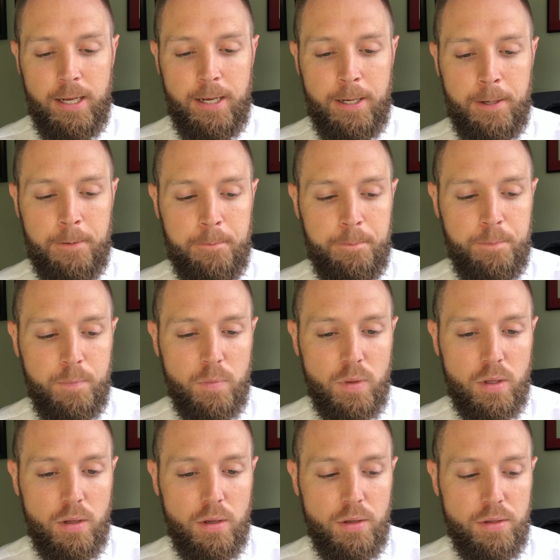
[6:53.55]
Um,
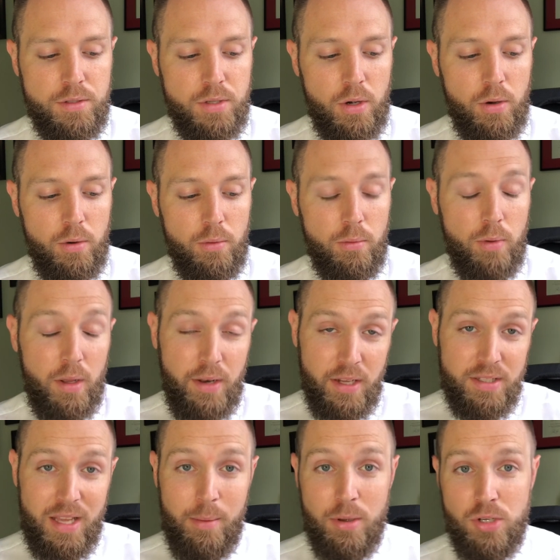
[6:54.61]
so
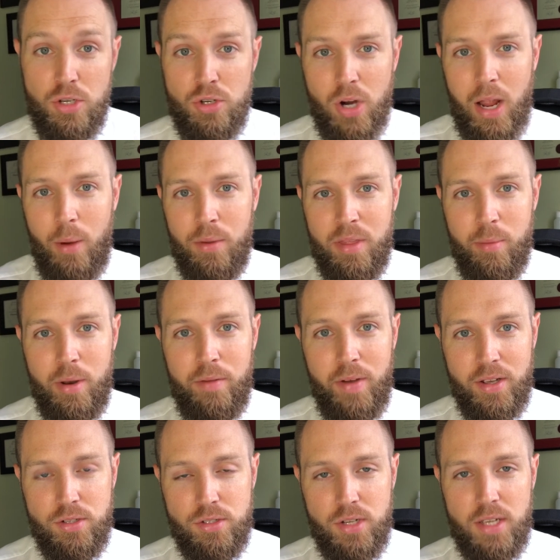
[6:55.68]
next time I should try it with a bit of
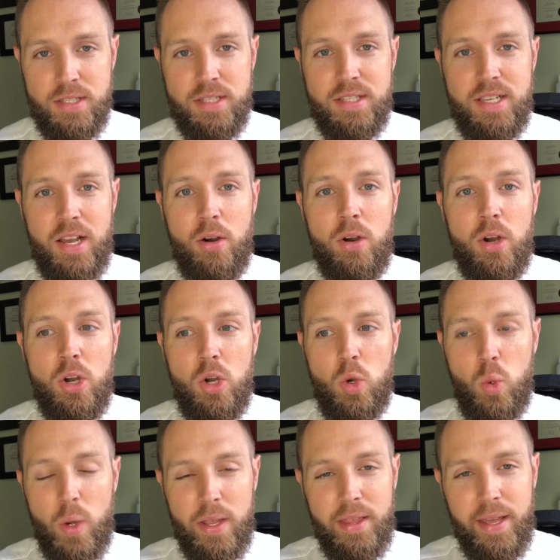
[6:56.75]
exercise and see how
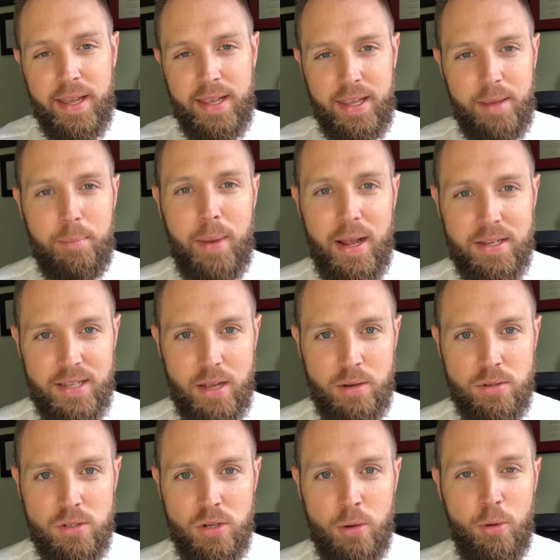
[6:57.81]
quickly I can get back
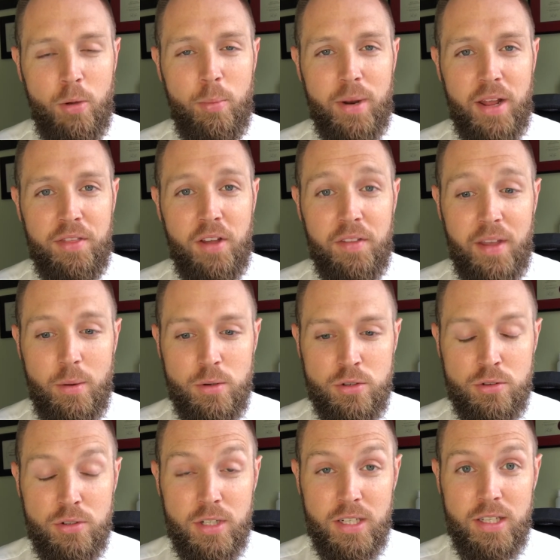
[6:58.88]
down to normal. But I thought that was
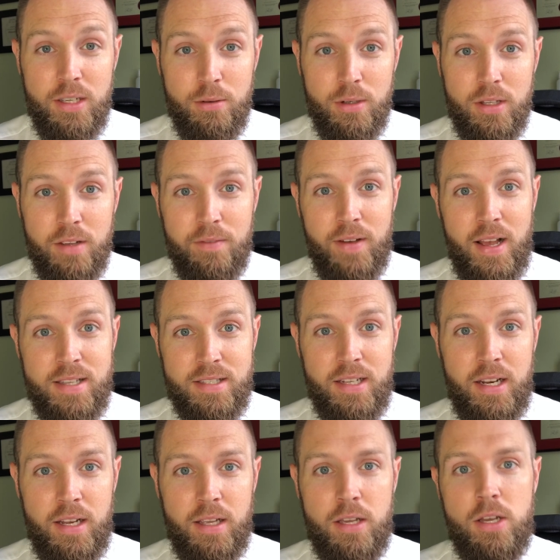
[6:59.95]
really, really
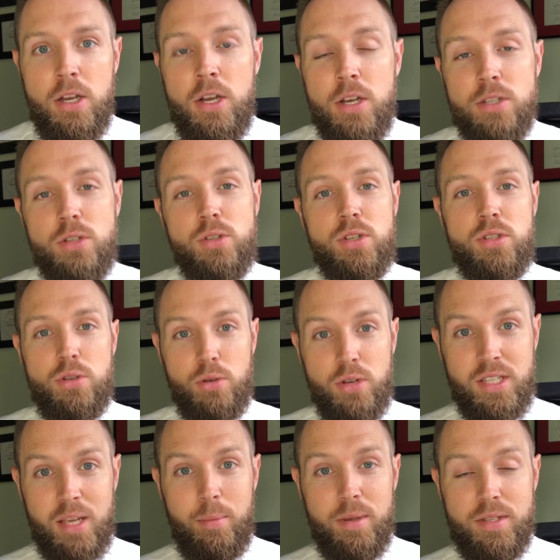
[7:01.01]
fascinating. So just
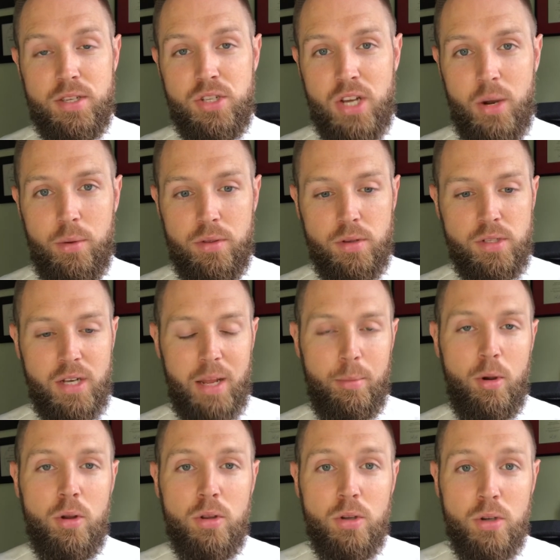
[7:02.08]
tidbits to share with you today
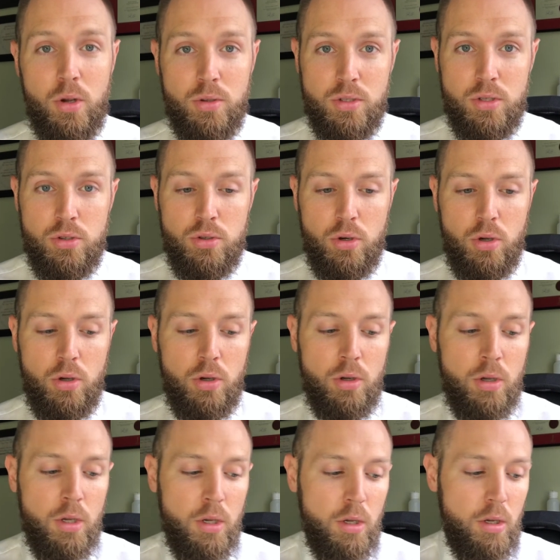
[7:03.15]
about glucose
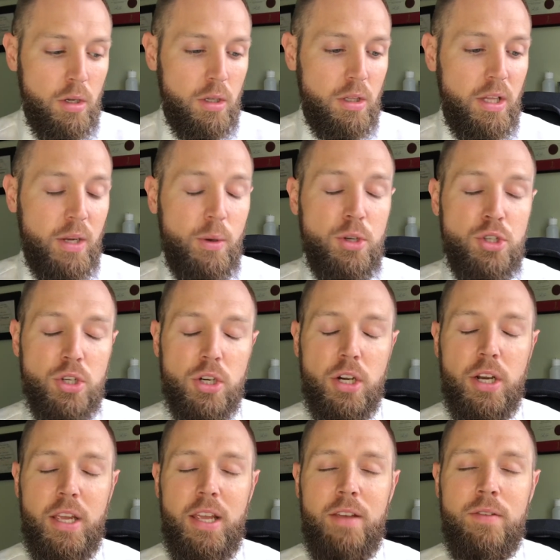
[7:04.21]
control. Liquid
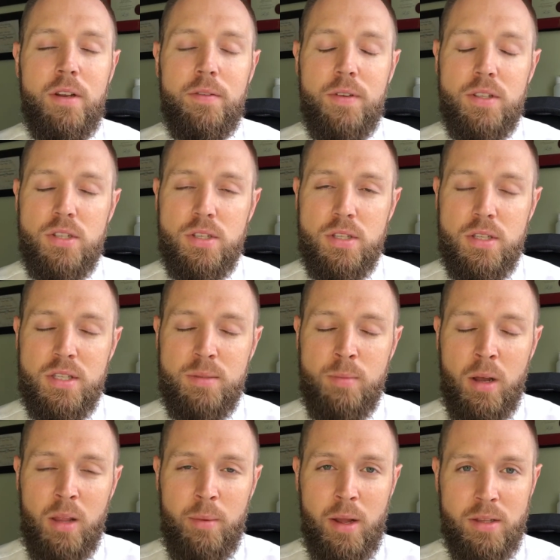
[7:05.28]
sugar, even if it's just in
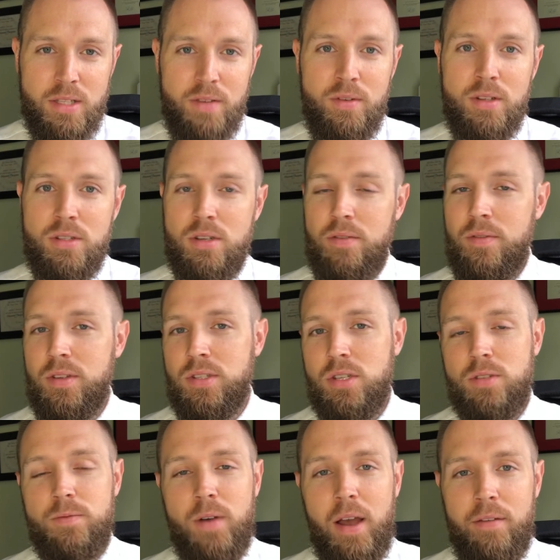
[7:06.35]
small amounts, even if it's
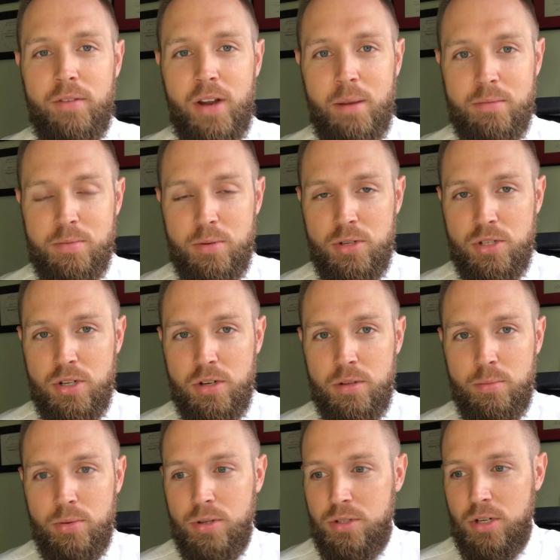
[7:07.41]
just five grams per,
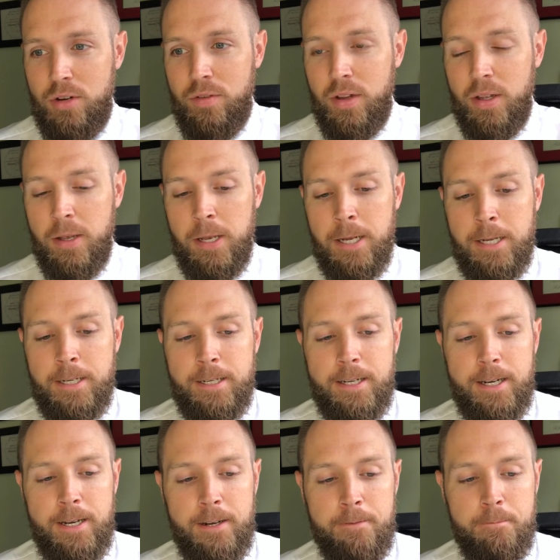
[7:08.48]
per serving
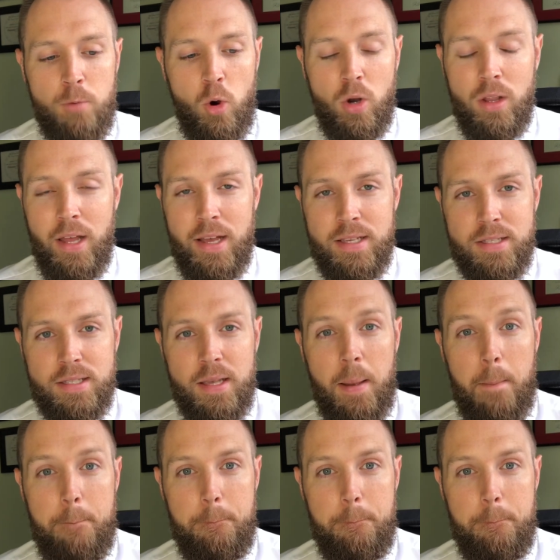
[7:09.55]
um, or less,